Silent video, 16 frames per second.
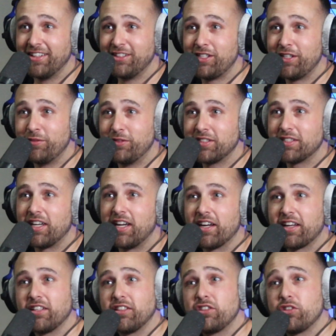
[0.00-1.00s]
and she was
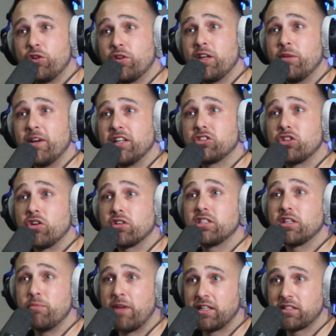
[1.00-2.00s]
like talking about
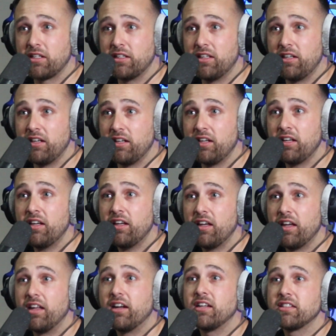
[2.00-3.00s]
toxic masculinity.
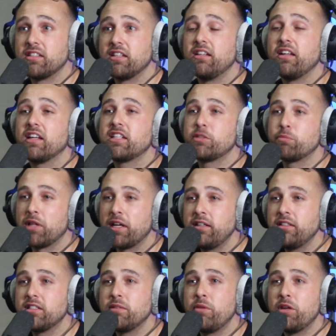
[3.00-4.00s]
And I said,
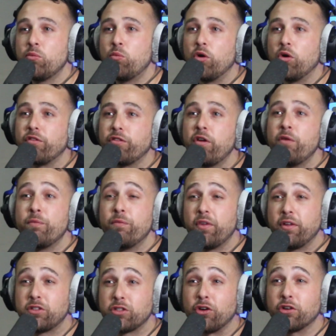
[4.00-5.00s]
explain to me what
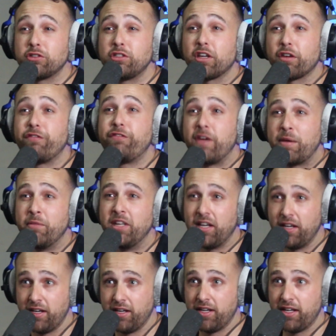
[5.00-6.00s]
toxic
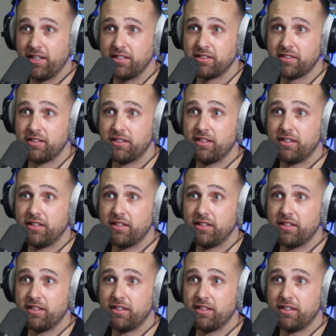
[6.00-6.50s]
femininity is.